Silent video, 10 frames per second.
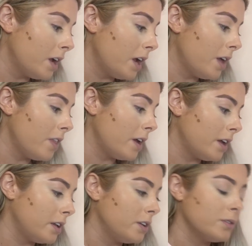And
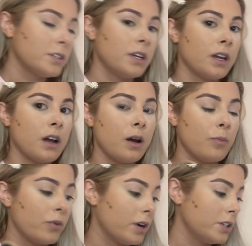then using a
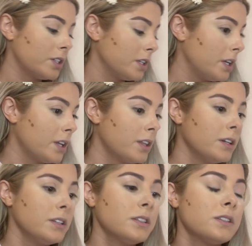brush like
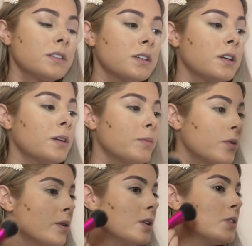this, I'm
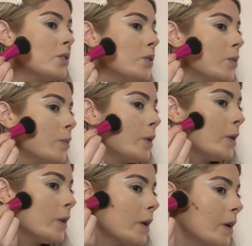going to
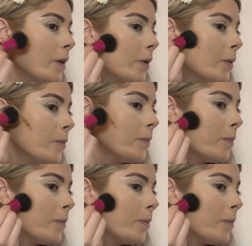blend that out.